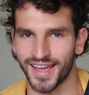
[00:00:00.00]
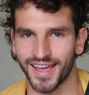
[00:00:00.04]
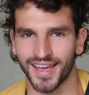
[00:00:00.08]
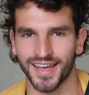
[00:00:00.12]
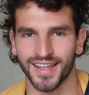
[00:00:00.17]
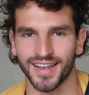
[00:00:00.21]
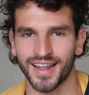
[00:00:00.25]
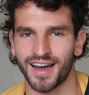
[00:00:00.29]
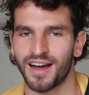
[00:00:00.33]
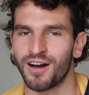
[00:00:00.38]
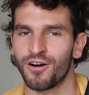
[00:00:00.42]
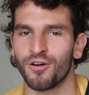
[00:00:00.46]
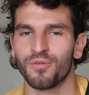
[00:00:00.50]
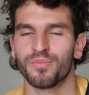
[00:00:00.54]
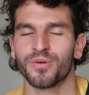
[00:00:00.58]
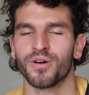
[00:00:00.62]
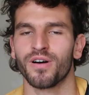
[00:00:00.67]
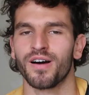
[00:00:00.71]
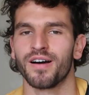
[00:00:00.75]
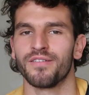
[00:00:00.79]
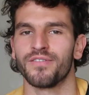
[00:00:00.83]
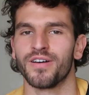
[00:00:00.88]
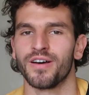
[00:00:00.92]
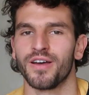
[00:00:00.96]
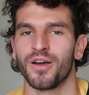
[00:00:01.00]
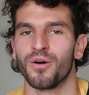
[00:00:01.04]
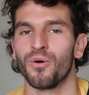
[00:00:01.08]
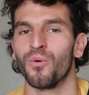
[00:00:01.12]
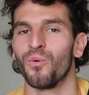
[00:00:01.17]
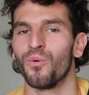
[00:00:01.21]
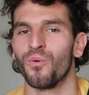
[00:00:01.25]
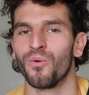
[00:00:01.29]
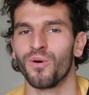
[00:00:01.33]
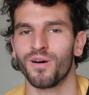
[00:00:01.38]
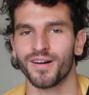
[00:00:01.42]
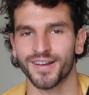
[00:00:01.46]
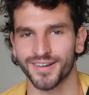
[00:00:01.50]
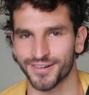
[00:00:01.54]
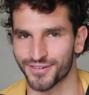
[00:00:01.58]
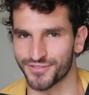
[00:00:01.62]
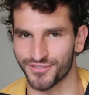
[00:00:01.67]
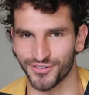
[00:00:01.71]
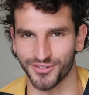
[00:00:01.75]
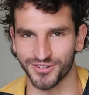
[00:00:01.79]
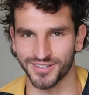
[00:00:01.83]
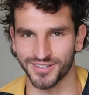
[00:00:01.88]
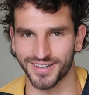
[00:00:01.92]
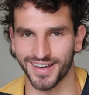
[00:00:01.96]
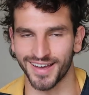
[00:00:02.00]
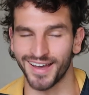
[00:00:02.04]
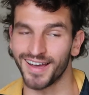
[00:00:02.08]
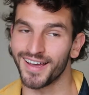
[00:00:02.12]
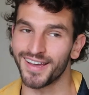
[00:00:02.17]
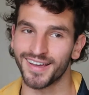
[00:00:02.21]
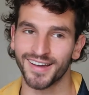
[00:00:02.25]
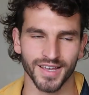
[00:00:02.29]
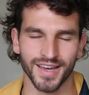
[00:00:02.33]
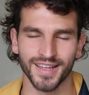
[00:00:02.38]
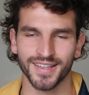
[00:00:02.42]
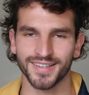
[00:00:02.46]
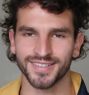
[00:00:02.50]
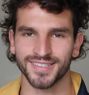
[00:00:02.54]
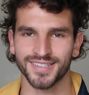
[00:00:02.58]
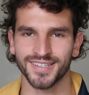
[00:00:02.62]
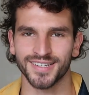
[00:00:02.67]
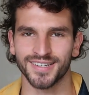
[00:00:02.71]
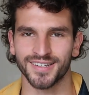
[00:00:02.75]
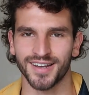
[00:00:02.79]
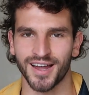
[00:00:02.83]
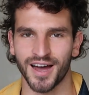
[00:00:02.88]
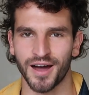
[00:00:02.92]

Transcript: and I hope you all have a wonderful day. Yeah, that's it.